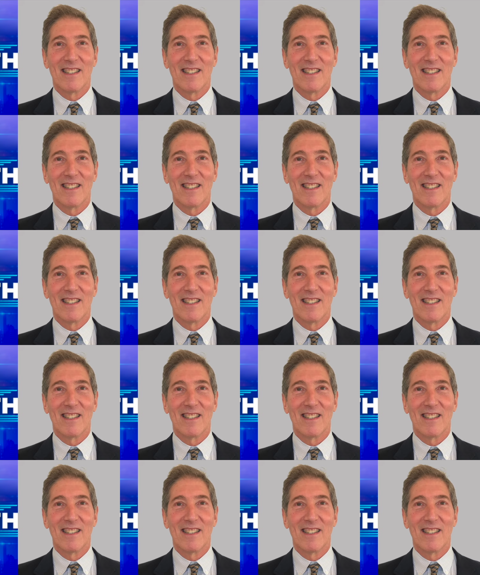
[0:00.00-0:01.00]

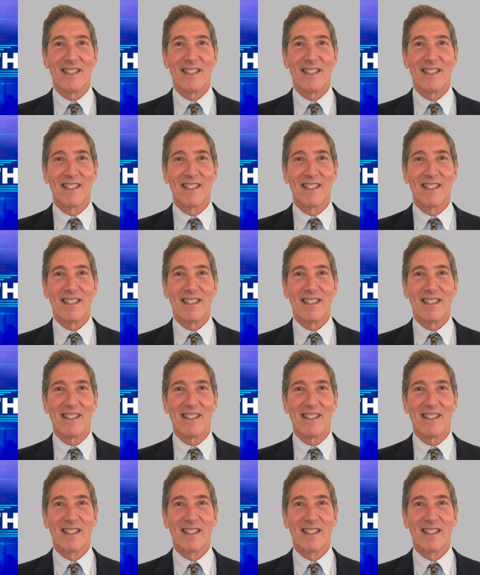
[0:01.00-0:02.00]

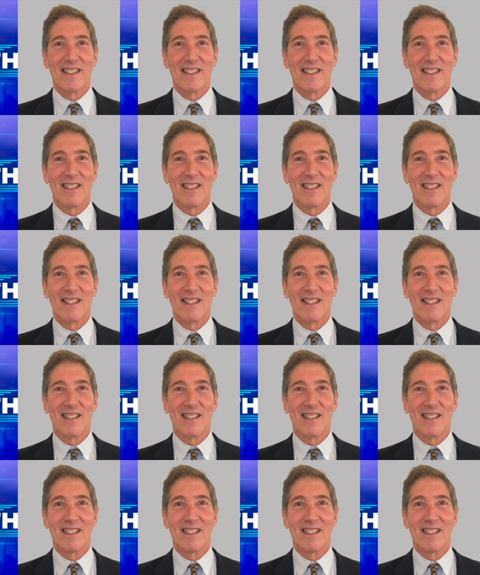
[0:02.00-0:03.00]

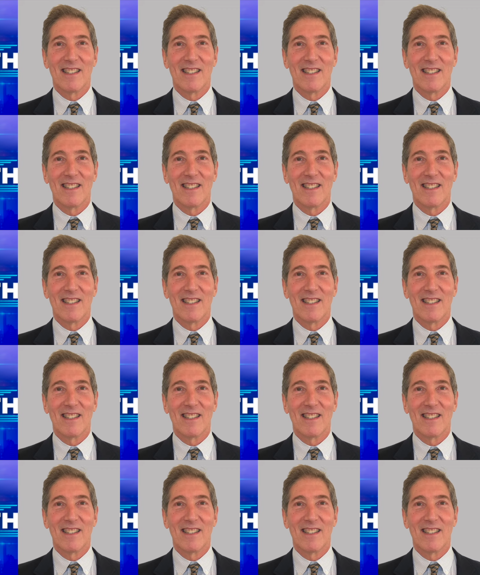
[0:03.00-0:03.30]
This is a still picture; no speech is visible.